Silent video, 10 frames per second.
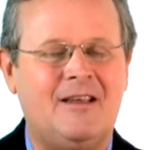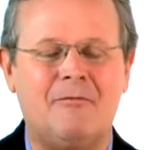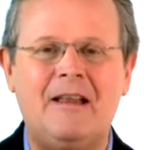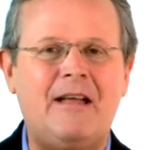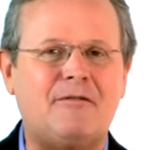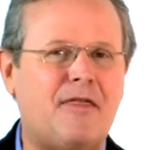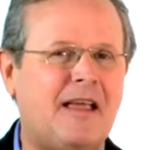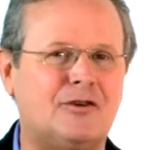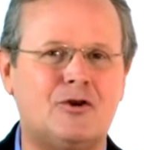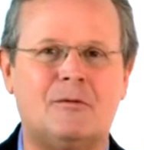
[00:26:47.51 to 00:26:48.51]
You really have to
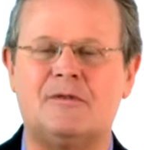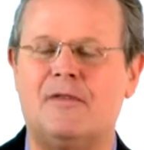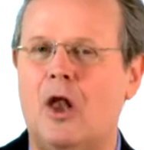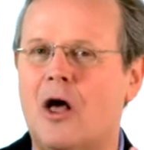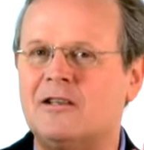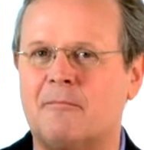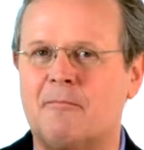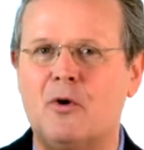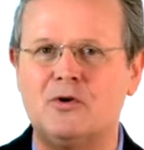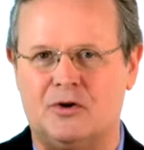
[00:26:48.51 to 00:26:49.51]
think in terms of the loss of
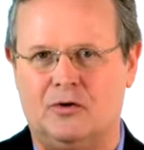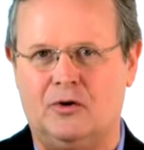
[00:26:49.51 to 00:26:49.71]
personal